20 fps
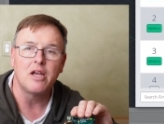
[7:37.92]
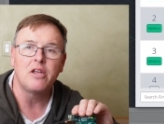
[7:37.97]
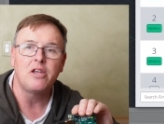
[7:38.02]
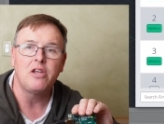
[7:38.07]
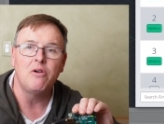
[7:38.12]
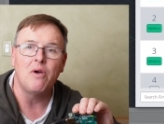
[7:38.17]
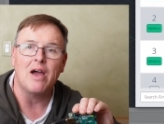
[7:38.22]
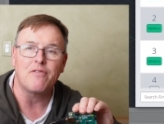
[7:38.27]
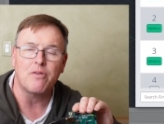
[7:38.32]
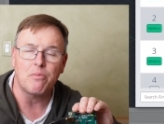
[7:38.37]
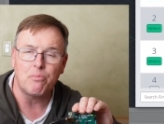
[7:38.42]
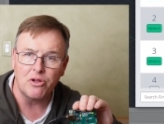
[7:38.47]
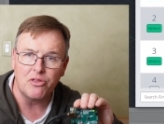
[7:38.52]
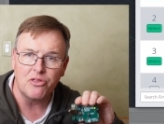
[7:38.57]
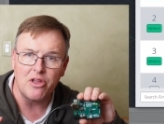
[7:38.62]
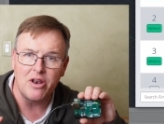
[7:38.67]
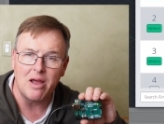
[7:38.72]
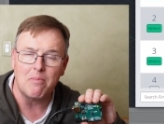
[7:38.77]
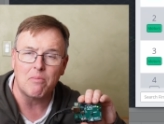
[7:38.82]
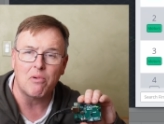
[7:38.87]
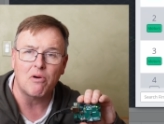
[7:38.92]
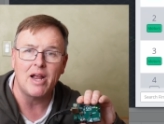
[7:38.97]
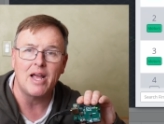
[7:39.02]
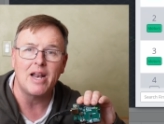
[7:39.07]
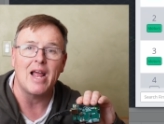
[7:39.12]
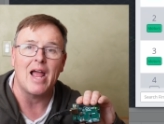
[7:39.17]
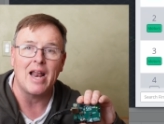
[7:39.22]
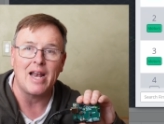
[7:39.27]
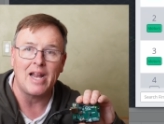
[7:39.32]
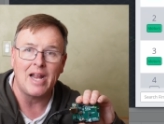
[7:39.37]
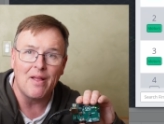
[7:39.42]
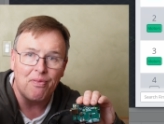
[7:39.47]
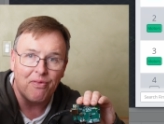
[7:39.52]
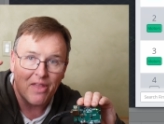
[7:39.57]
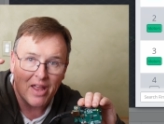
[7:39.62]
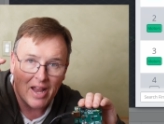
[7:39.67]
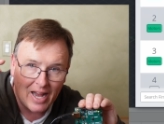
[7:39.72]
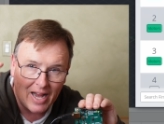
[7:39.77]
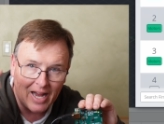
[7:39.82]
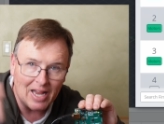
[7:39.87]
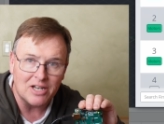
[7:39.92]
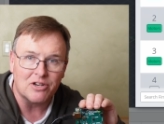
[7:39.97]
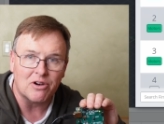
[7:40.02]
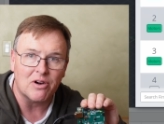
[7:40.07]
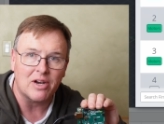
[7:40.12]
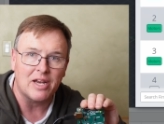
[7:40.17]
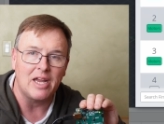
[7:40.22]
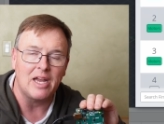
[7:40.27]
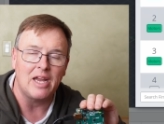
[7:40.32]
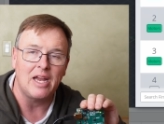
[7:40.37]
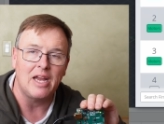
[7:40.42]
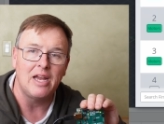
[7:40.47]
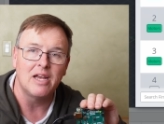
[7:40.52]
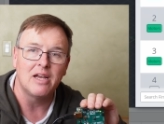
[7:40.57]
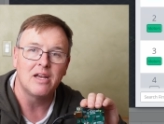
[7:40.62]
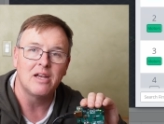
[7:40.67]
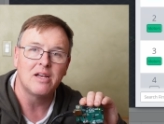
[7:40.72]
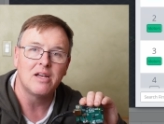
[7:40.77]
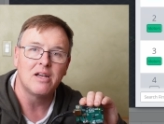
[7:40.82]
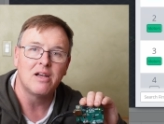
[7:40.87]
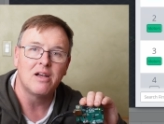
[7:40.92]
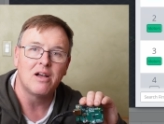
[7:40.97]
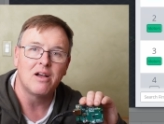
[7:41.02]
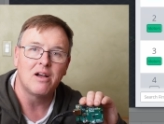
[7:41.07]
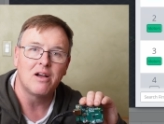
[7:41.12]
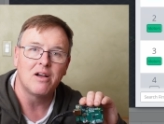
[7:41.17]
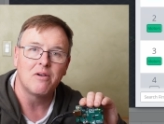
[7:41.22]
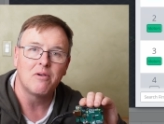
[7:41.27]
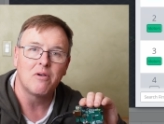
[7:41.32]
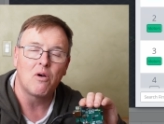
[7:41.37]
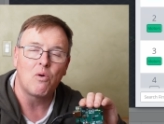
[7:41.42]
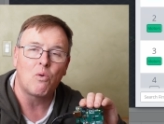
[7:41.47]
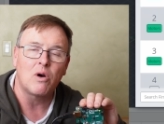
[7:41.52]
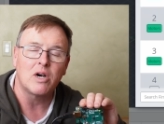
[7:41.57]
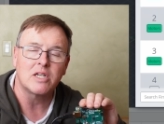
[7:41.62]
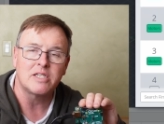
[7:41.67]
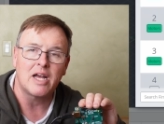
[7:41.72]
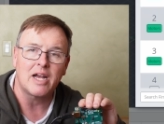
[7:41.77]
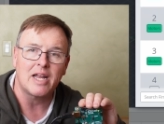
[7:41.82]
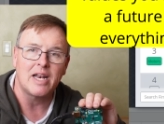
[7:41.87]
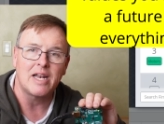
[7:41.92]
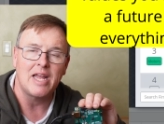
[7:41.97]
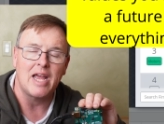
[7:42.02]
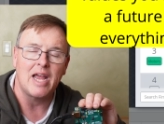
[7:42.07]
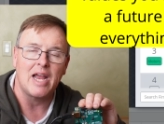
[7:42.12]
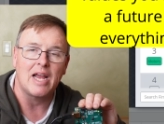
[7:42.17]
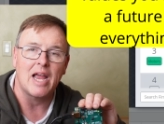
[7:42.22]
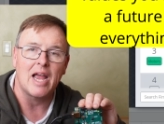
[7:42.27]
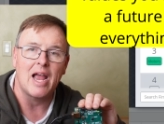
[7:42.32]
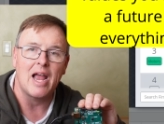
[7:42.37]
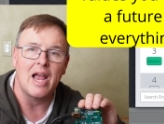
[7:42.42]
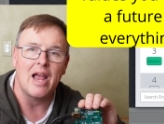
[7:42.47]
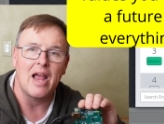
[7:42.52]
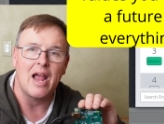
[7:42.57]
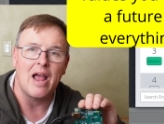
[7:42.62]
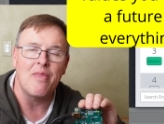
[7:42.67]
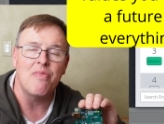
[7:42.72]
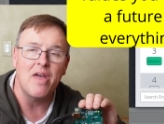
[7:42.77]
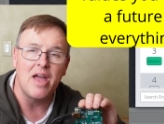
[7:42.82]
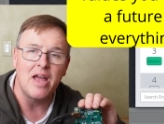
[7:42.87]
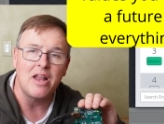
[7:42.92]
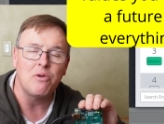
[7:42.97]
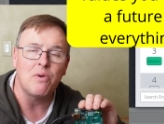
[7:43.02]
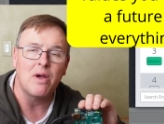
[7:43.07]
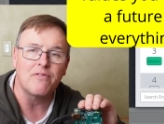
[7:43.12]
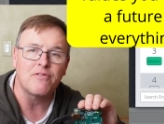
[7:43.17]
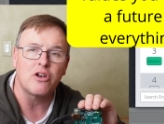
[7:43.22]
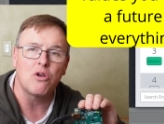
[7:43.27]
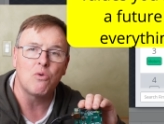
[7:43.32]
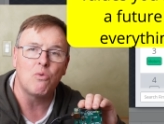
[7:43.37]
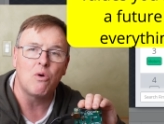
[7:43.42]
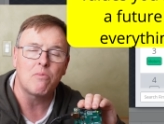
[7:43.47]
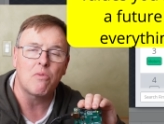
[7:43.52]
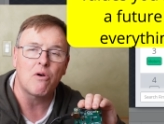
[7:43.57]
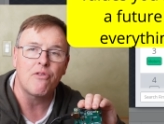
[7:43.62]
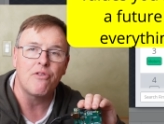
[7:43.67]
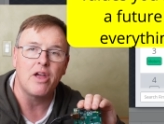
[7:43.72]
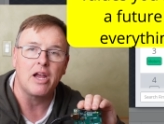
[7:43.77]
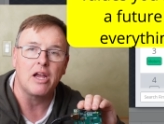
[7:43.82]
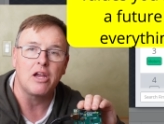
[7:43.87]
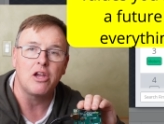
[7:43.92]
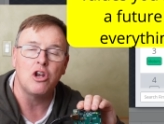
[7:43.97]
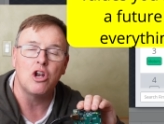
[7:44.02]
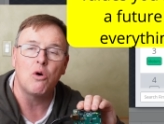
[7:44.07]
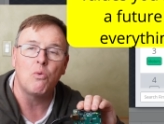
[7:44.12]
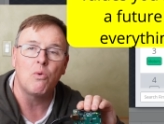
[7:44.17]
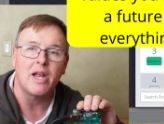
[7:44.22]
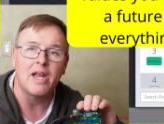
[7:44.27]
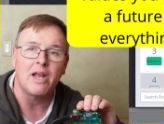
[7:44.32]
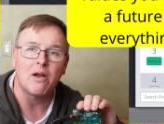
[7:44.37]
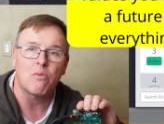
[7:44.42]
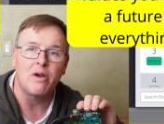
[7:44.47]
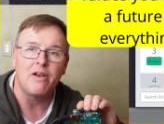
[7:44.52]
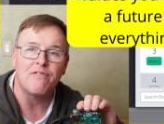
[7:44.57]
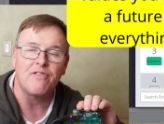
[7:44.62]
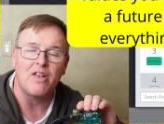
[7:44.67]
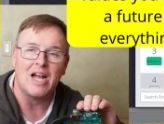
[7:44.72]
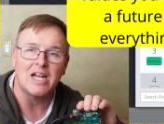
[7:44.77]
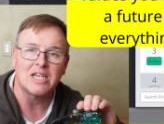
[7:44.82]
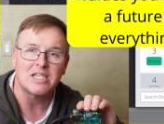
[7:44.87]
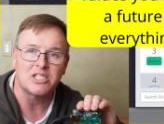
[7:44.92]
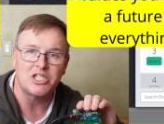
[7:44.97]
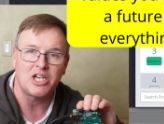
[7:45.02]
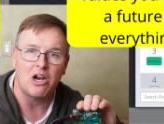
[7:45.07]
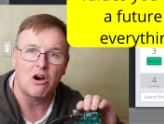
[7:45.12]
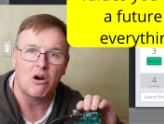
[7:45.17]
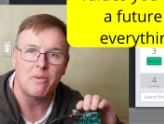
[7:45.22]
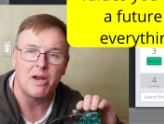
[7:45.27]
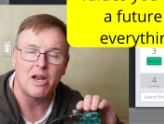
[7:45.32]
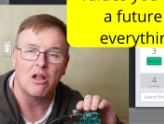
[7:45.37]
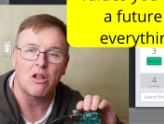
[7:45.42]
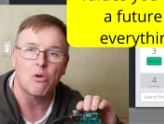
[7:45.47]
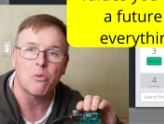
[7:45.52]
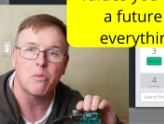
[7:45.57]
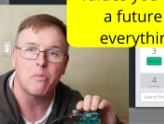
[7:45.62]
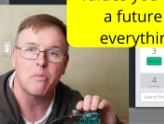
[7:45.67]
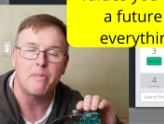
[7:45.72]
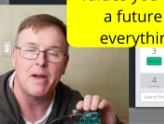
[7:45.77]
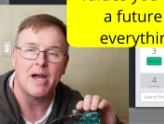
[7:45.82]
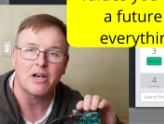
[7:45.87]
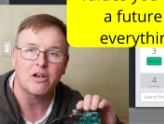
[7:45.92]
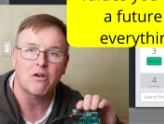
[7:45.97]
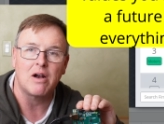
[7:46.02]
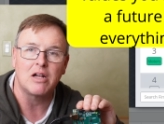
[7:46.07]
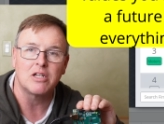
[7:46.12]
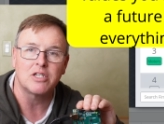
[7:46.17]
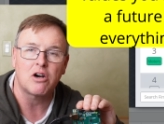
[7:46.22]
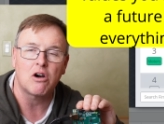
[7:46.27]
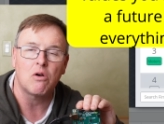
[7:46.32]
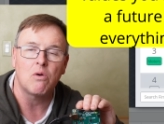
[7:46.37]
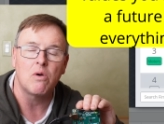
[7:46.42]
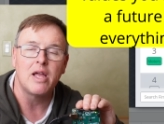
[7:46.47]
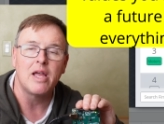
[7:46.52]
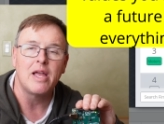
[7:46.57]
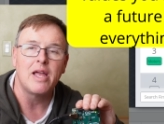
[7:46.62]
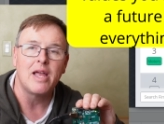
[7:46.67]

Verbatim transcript: you have to put the number in and hit the enter key, or it's not going to take. And then you have to do one more thing. You don't want to hit reflash G R B L, or we'll be back to ground zero.